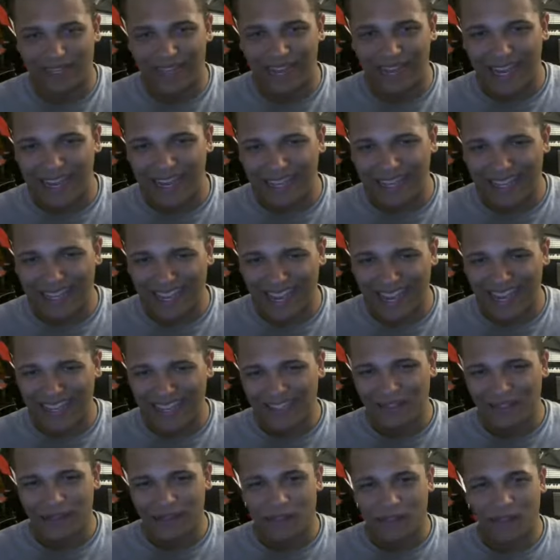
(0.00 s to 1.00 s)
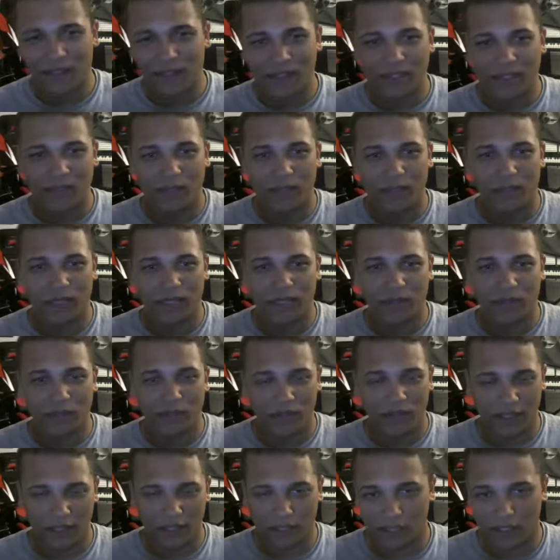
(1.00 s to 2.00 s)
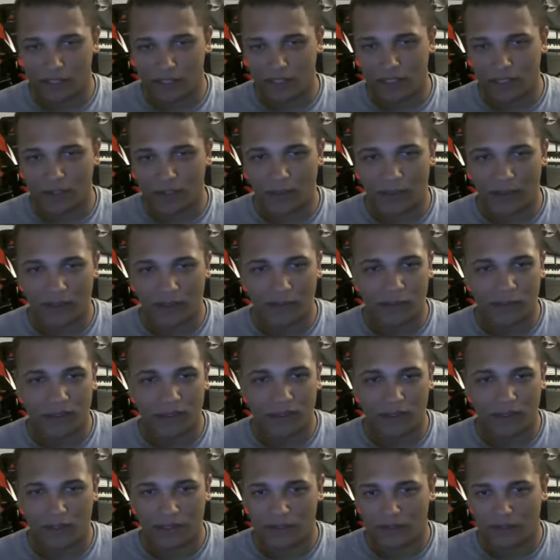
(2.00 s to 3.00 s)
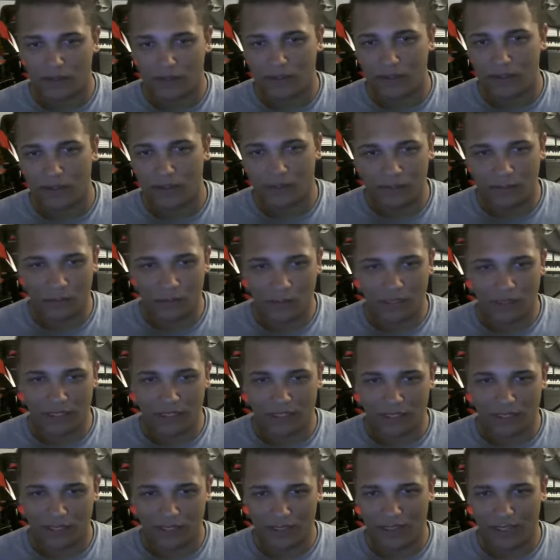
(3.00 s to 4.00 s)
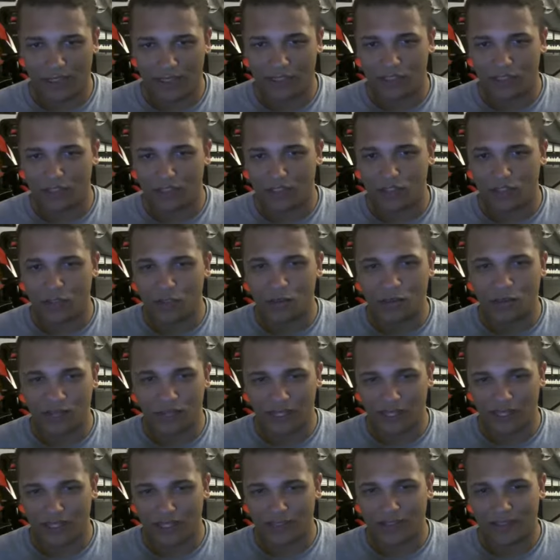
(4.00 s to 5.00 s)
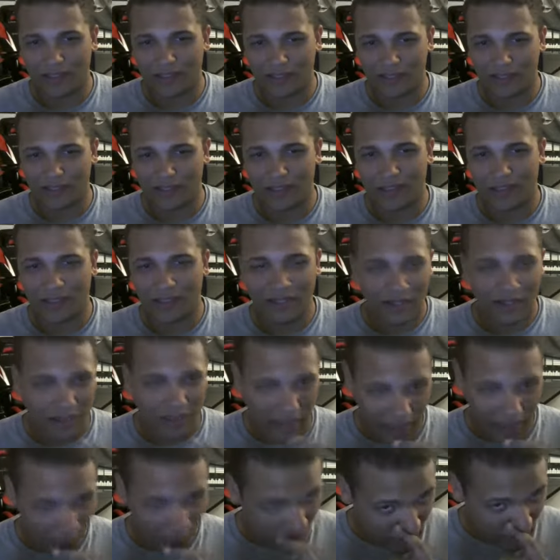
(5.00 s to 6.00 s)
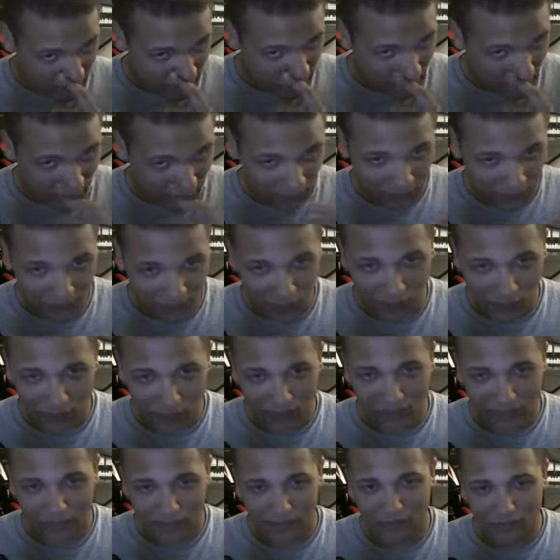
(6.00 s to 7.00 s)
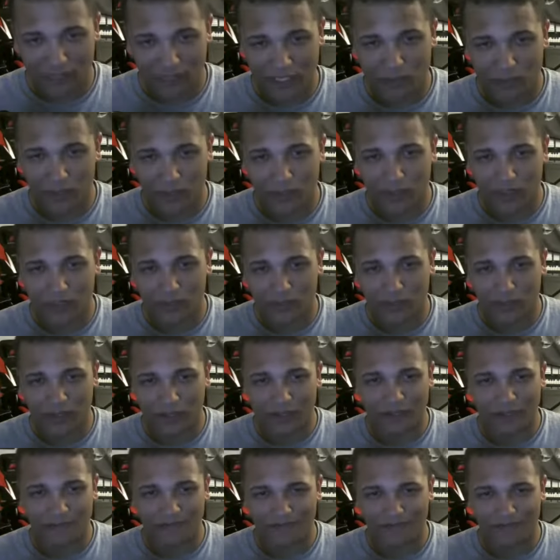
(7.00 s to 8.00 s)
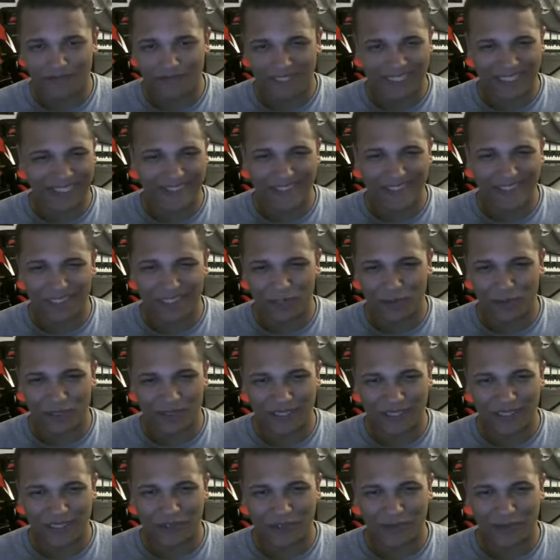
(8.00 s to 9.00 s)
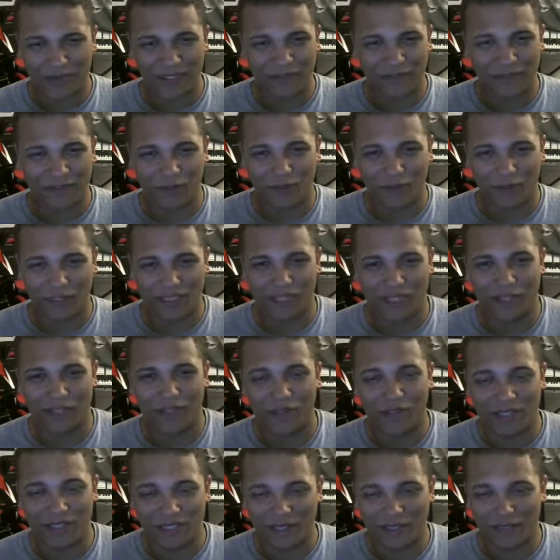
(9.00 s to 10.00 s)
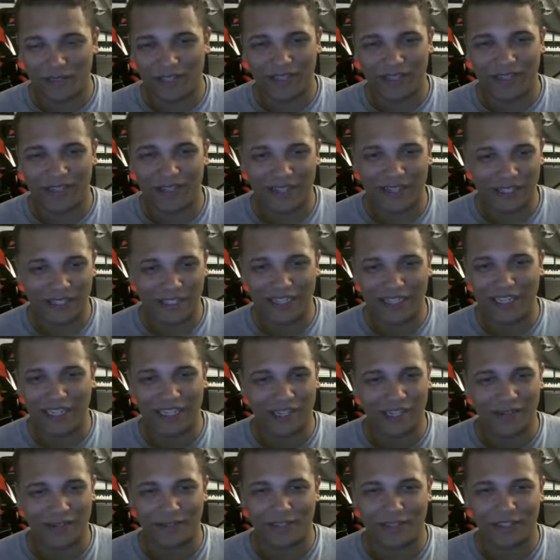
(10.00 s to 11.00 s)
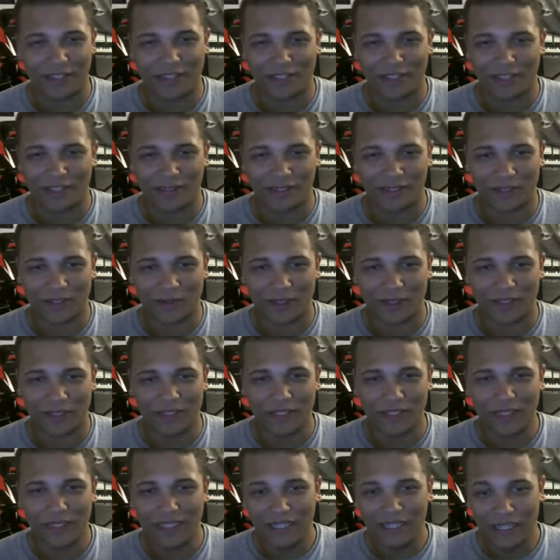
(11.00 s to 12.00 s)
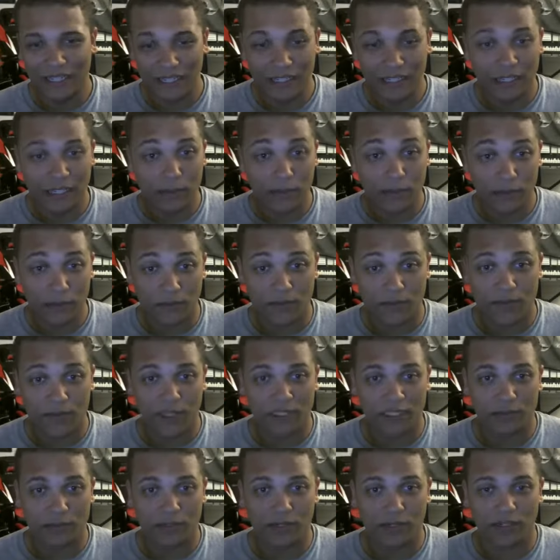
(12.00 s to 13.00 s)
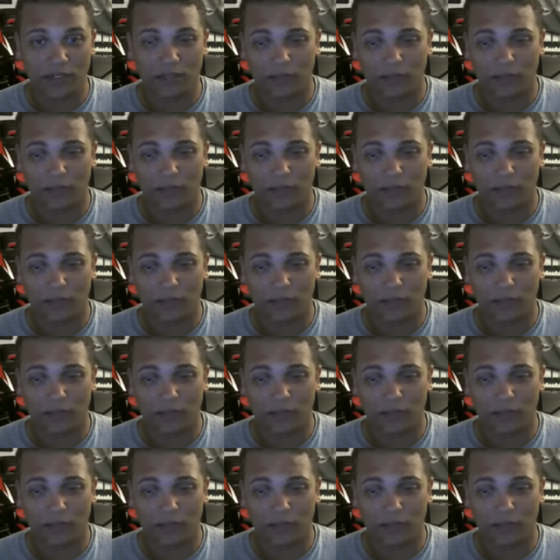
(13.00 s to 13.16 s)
I kind of agree, but I don't think you should do everything. Focus on like two things. I typically focus on Facebook and Twitter, and even Twitter I don't really focus on. I only do that. You're not going to get any readers off of Twitter. You get them off of Facebook.